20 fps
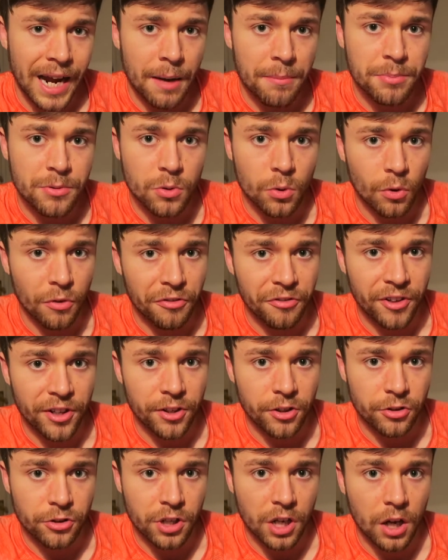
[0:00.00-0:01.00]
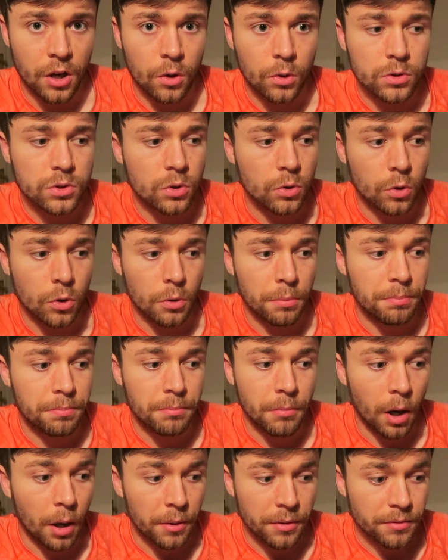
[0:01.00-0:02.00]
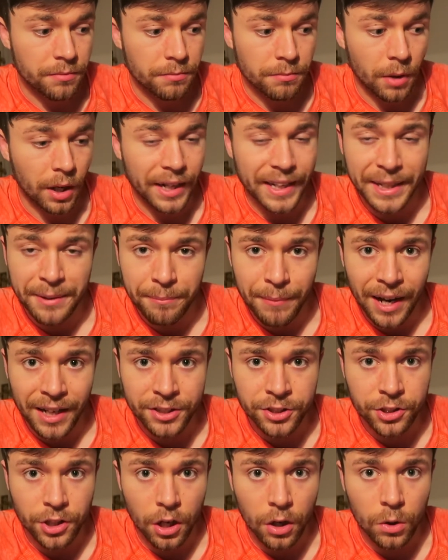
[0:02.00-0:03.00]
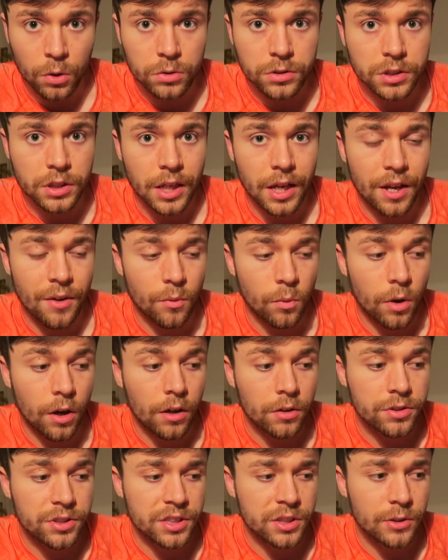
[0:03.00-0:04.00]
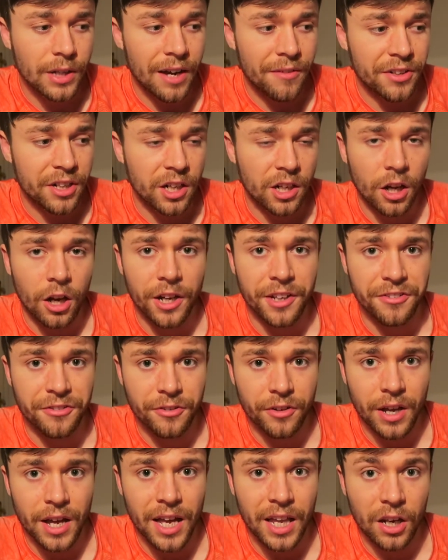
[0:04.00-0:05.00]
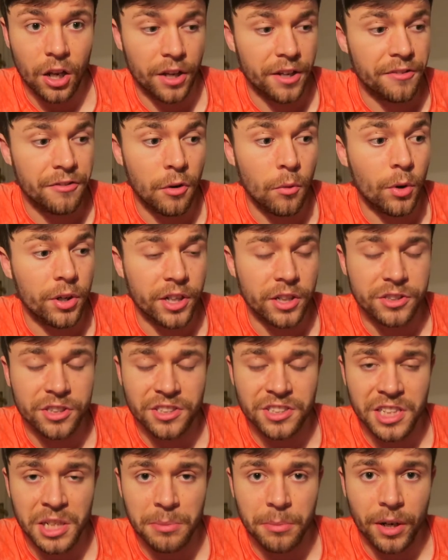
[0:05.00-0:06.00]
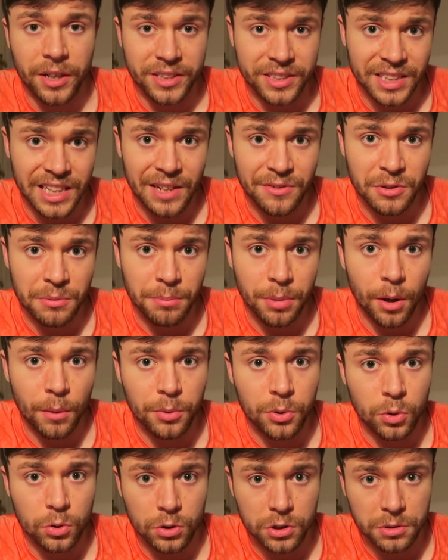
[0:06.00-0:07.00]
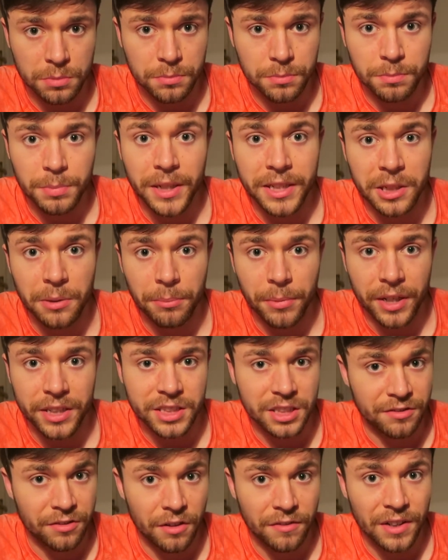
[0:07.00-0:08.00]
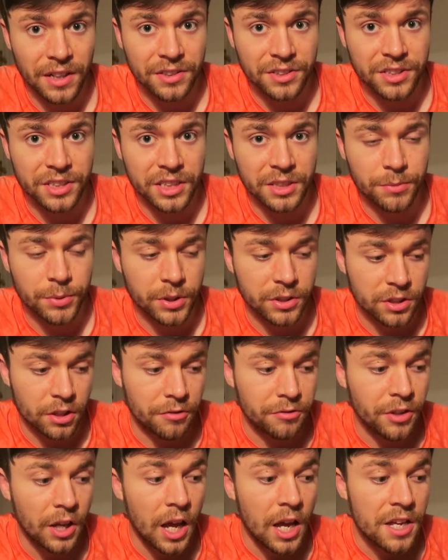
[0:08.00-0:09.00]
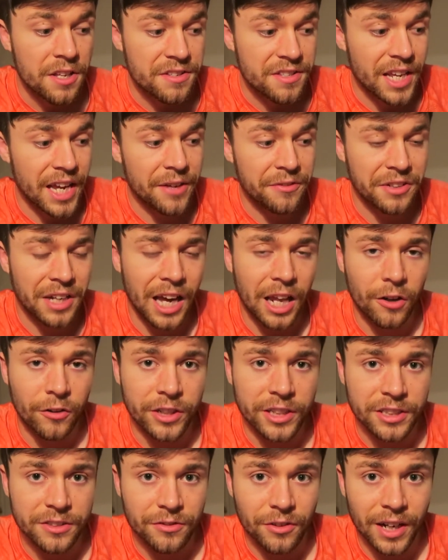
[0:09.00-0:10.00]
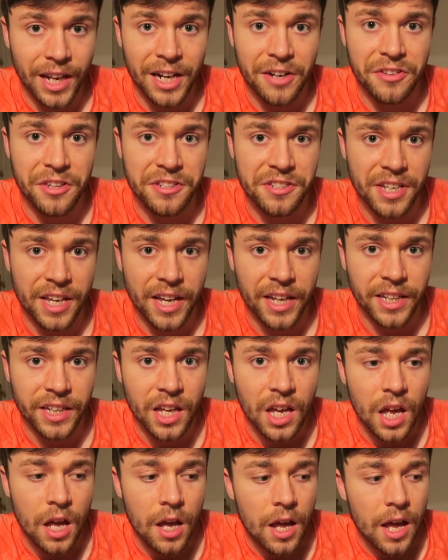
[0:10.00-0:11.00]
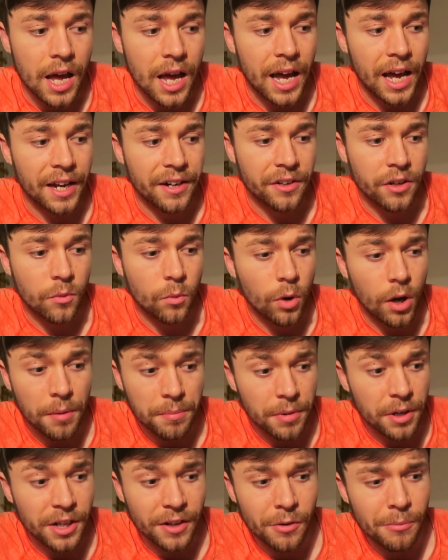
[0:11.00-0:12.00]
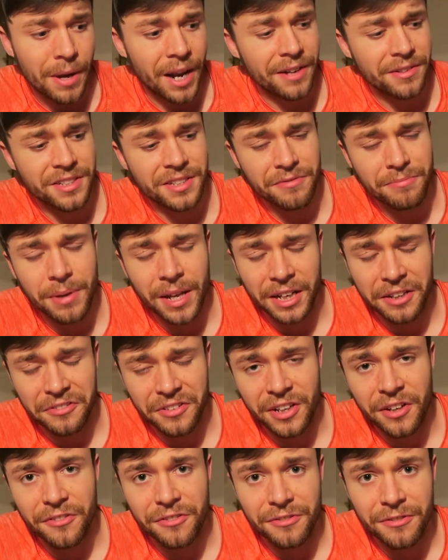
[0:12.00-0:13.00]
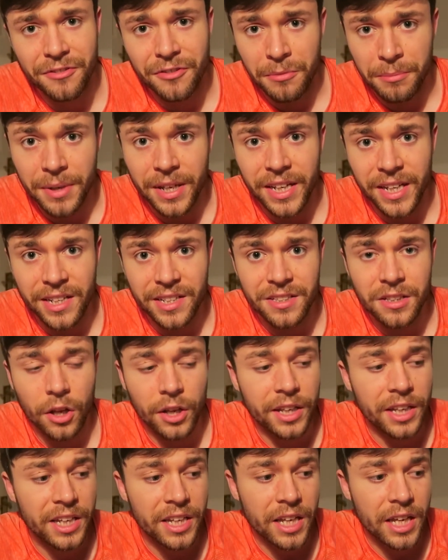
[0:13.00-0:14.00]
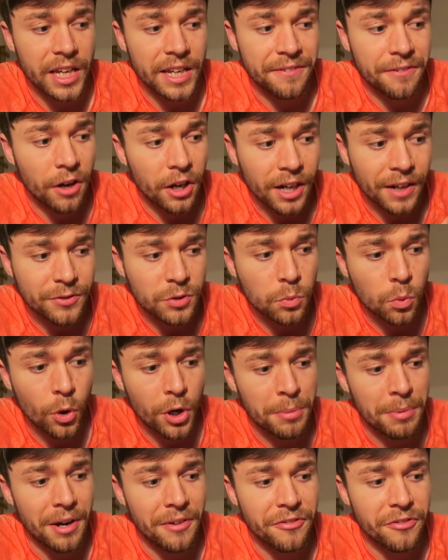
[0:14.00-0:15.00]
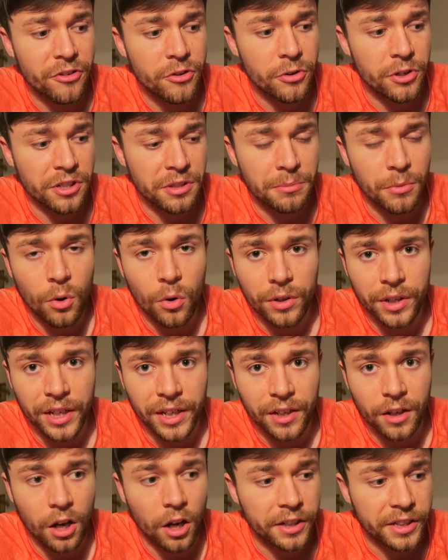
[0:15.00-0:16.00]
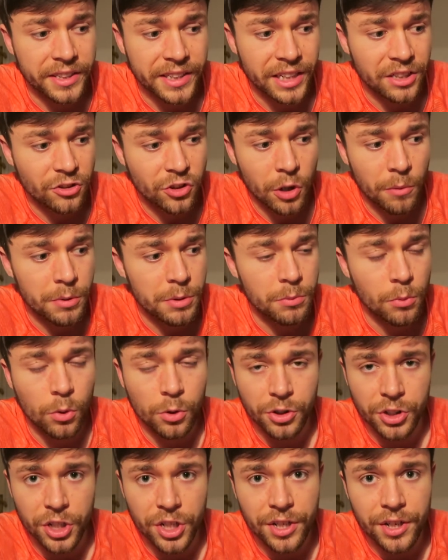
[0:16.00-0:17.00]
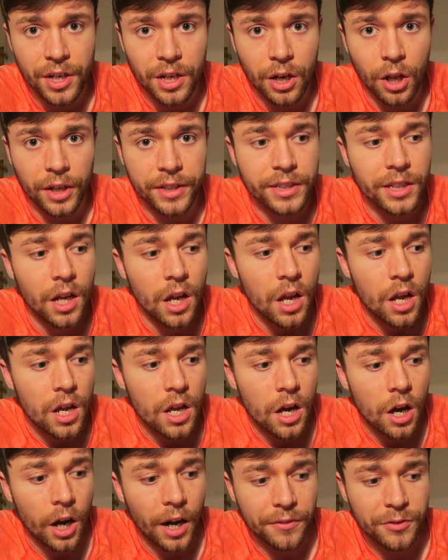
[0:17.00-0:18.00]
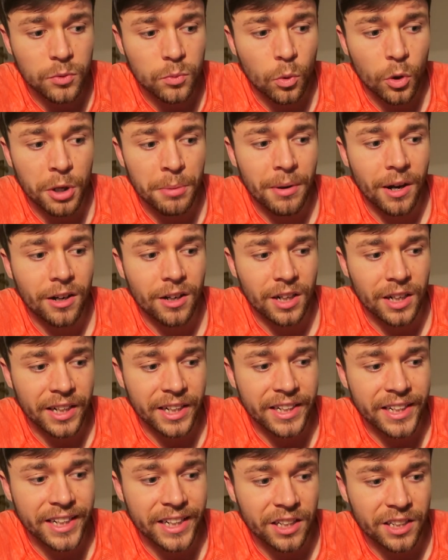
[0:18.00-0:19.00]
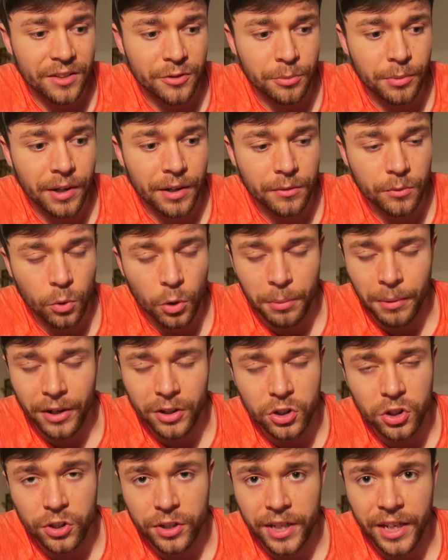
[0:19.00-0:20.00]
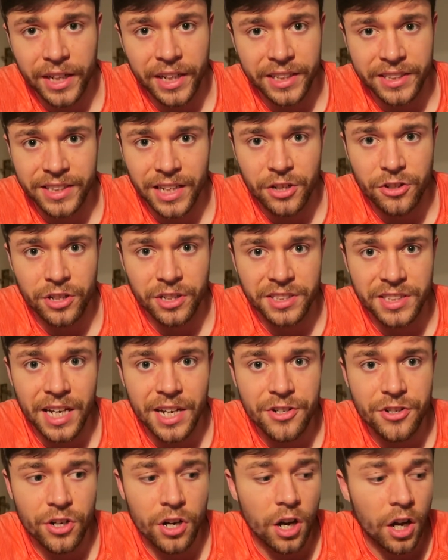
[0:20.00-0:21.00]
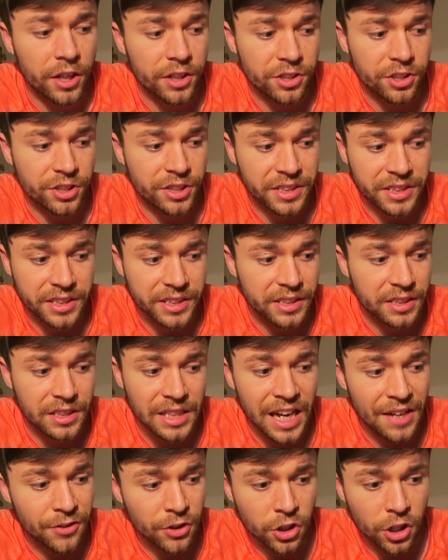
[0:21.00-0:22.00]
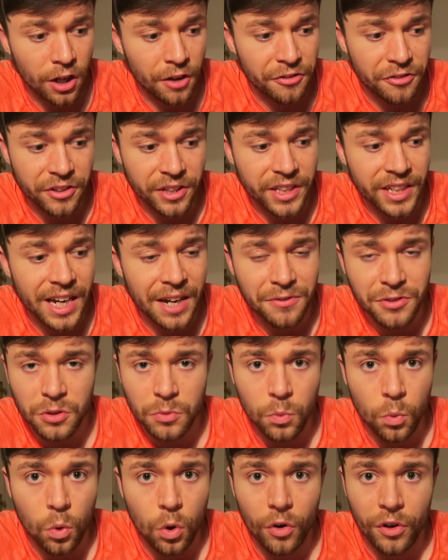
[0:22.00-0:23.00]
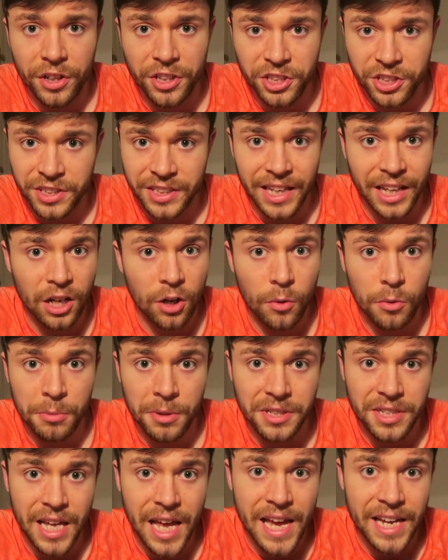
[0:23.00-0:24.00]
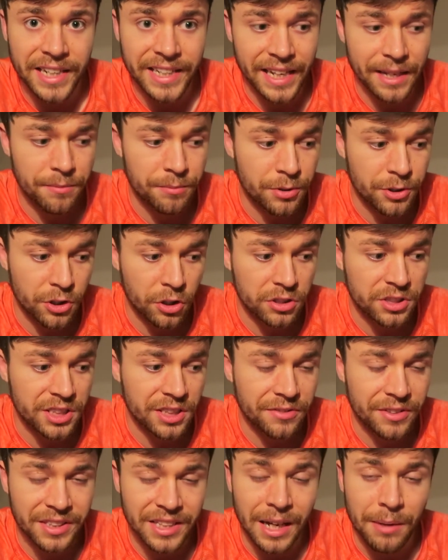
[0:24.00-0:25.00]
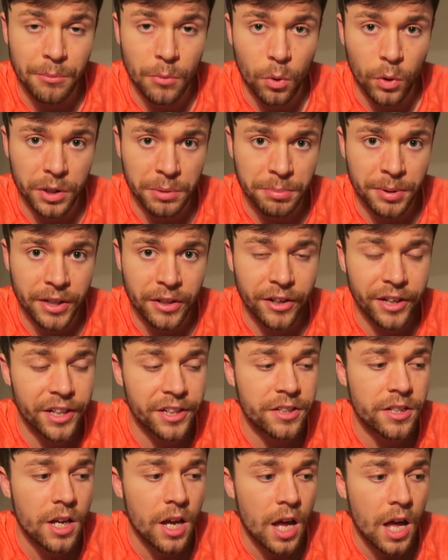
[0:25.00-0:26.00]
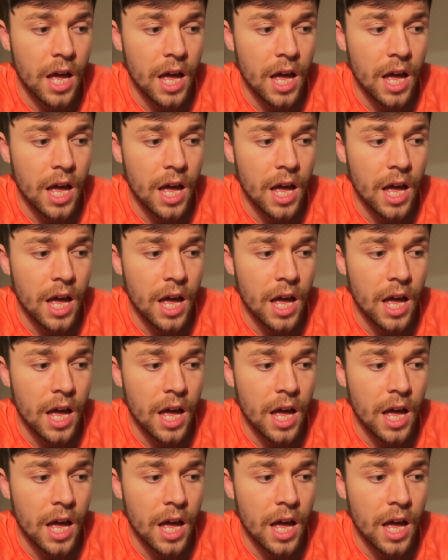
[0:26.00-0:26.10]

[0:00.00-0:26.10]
abs or fitness goals or my lean mass goals while still having a life. Like if I want to go to the cinema, I can still have some popcorn or some pick and mix if I fancy it, because I've saved calories for later in the day. And another massive benefit for me is, like, if I don't have to worry about food in the morning, I can get so much more done. Like, I don't have to worry about cleaning, I have to worry about cooking, etc, etc. I can just have a coffee, have some water, and just get on with my day and get productive in that morning period.